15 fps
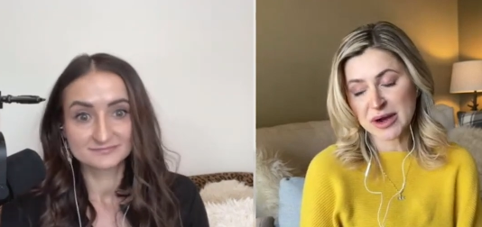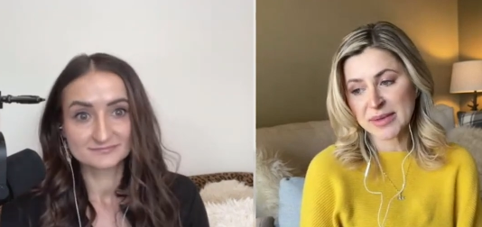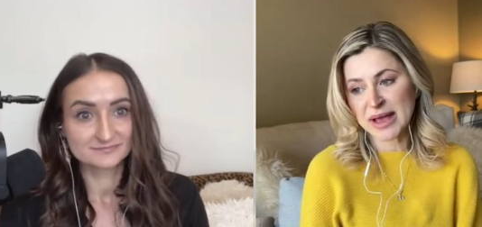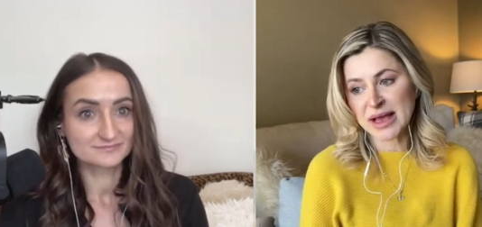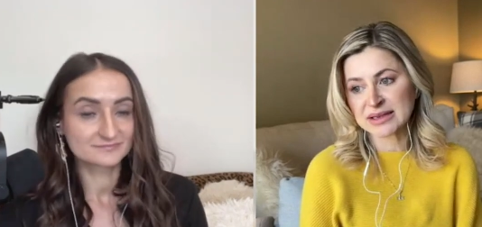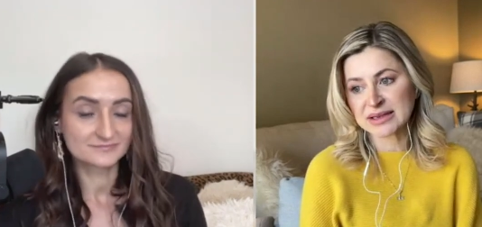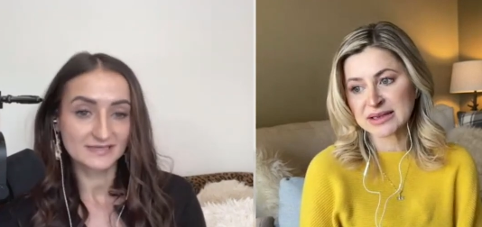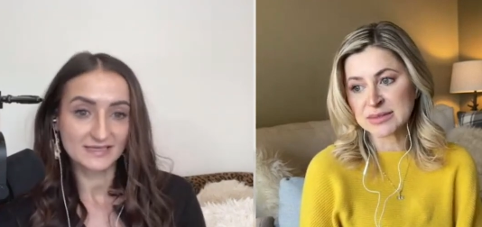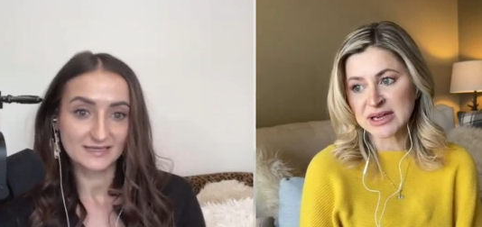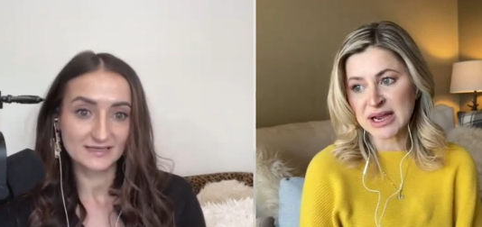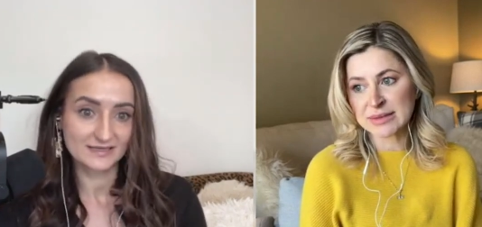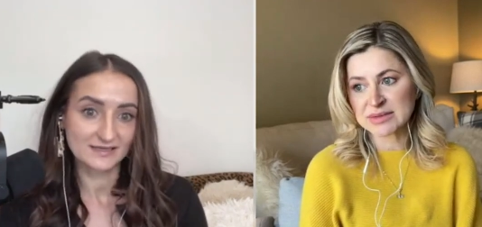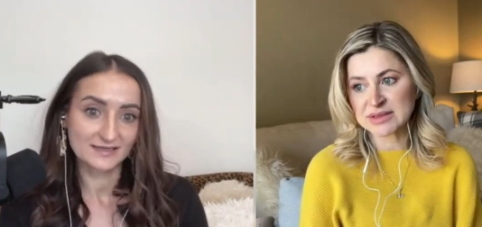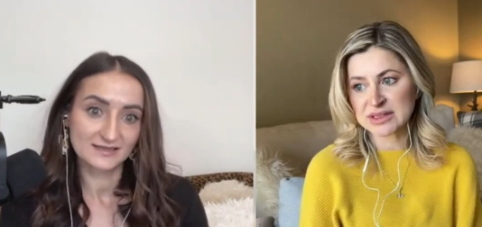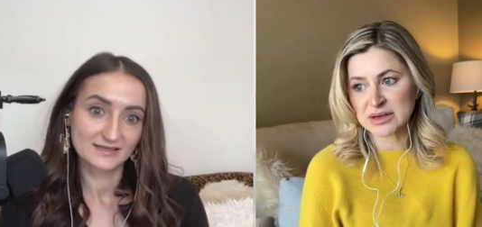Speaker 1: And
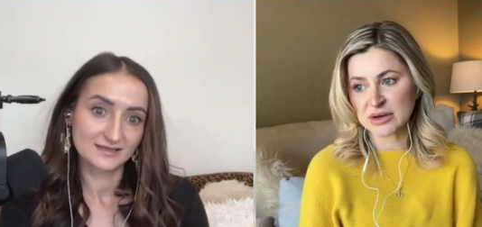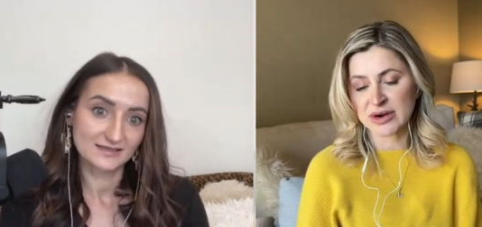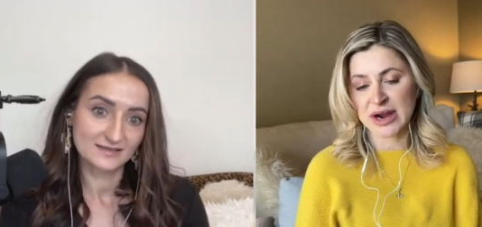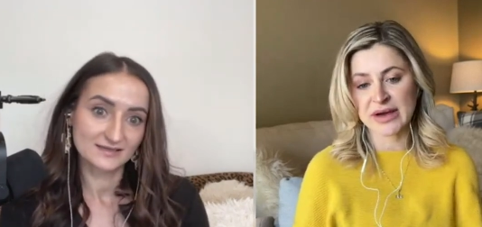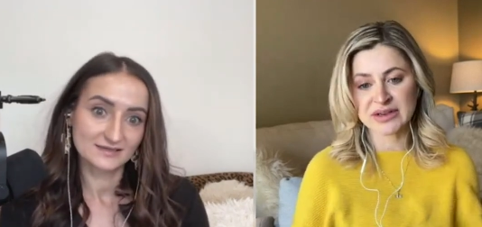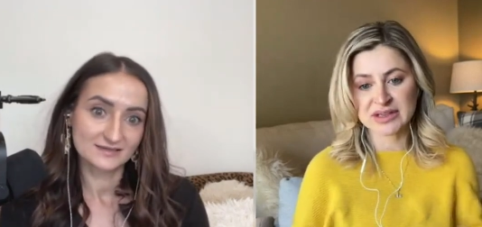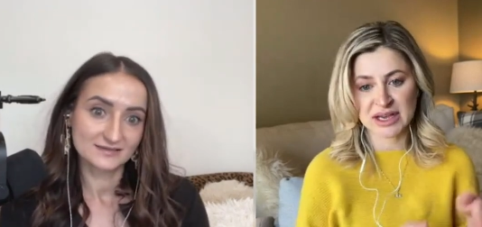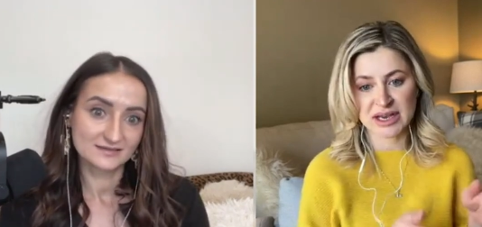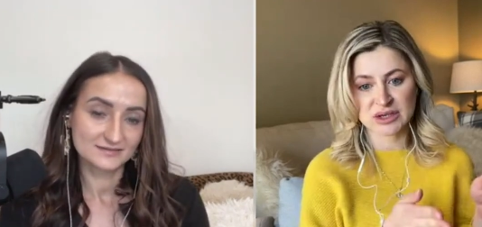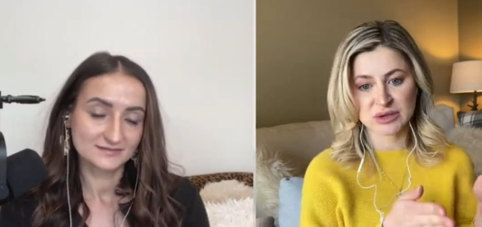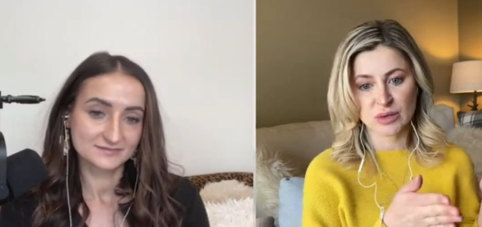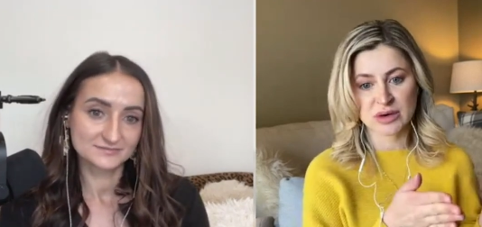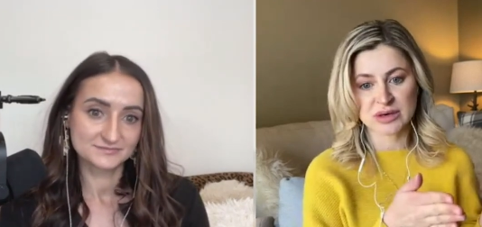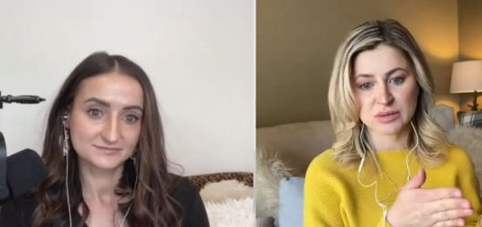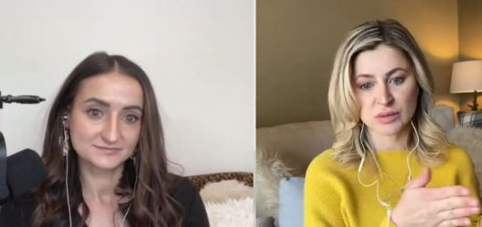sometimes they'll gravitate
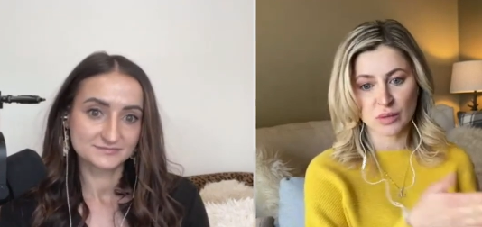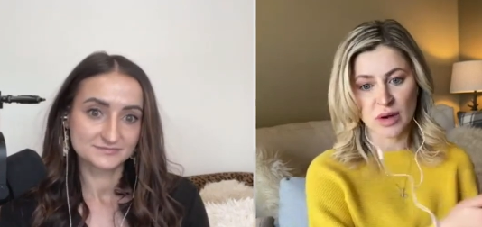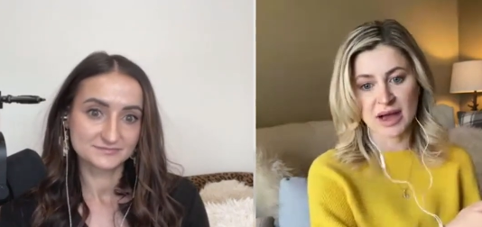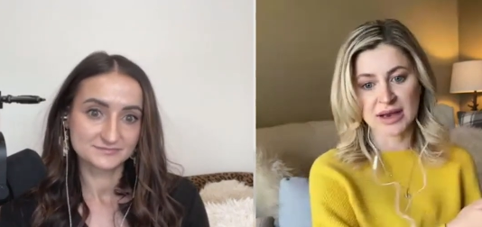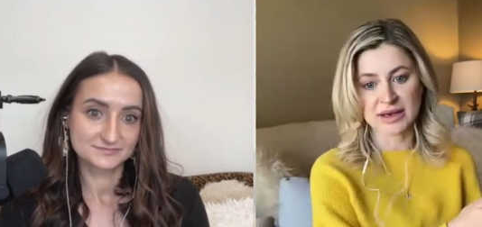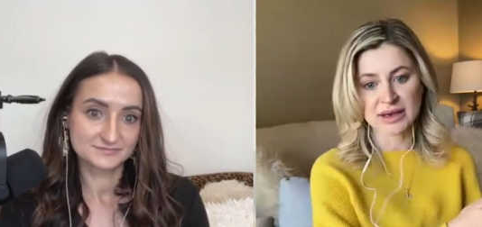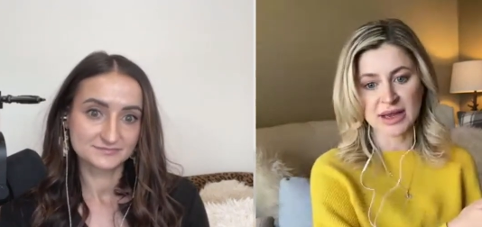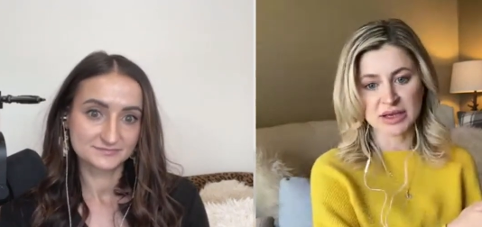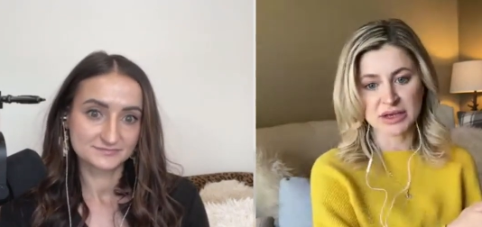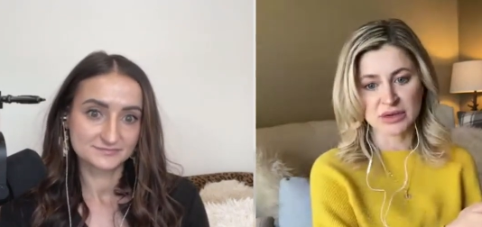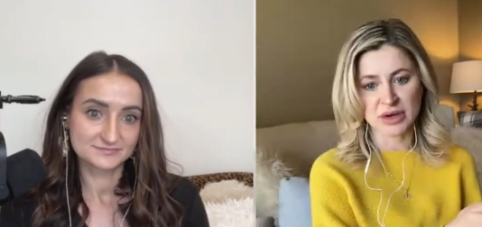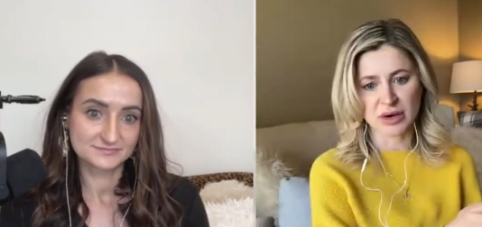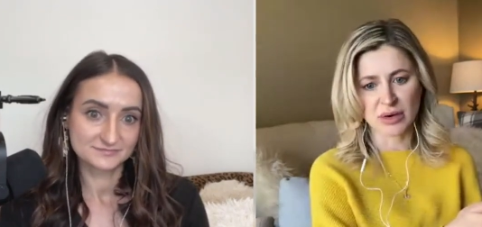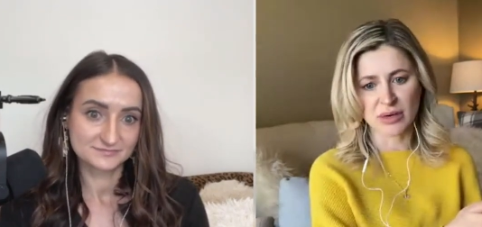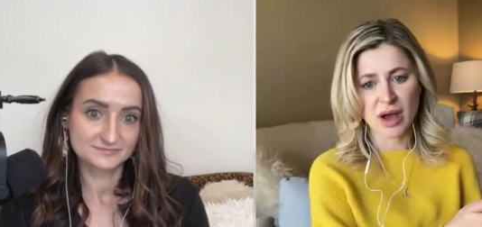towards one and you'll
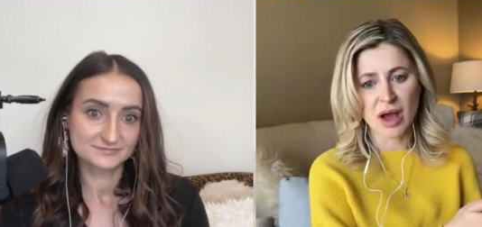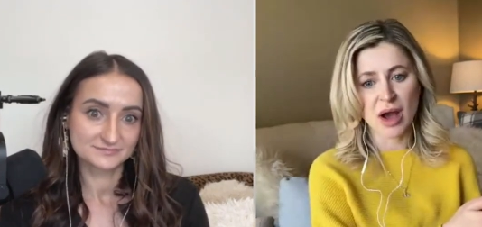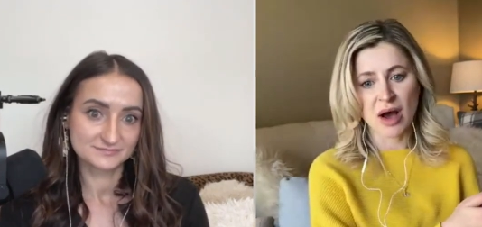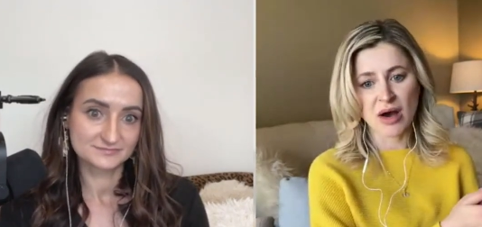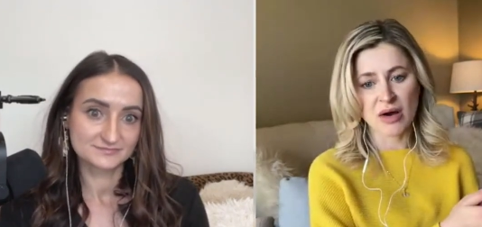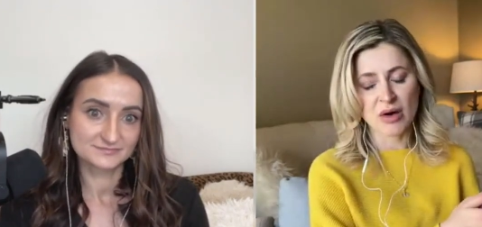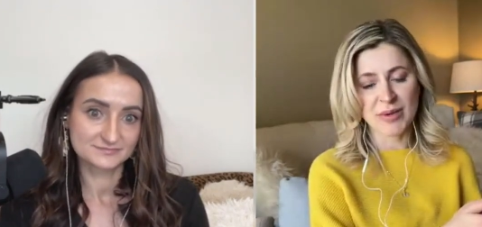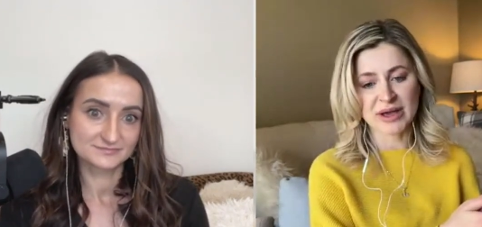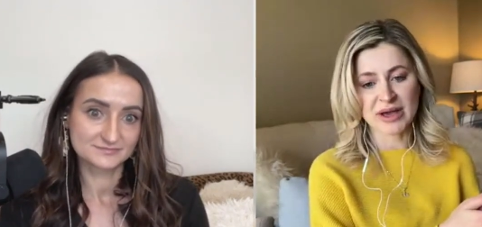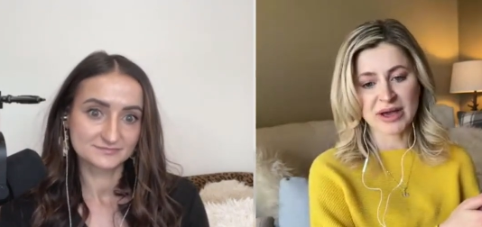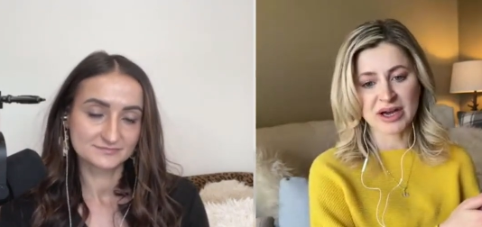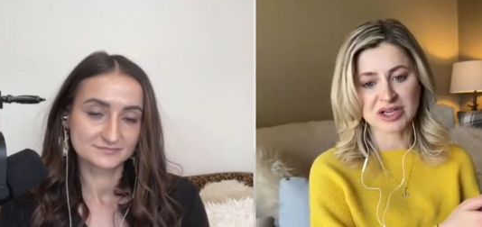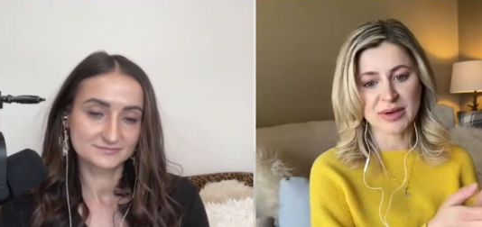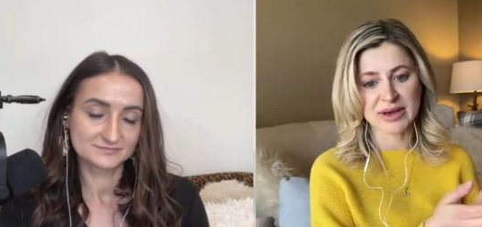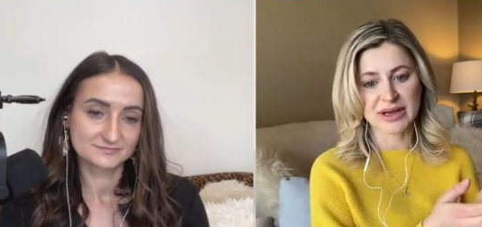go, oh my gosh,
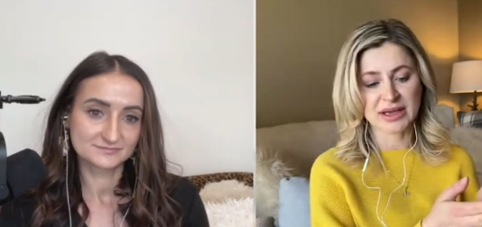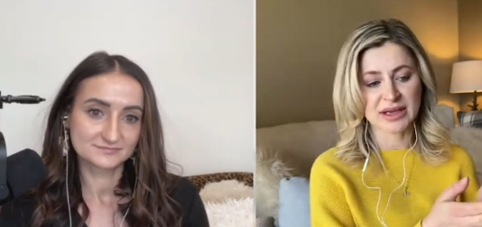my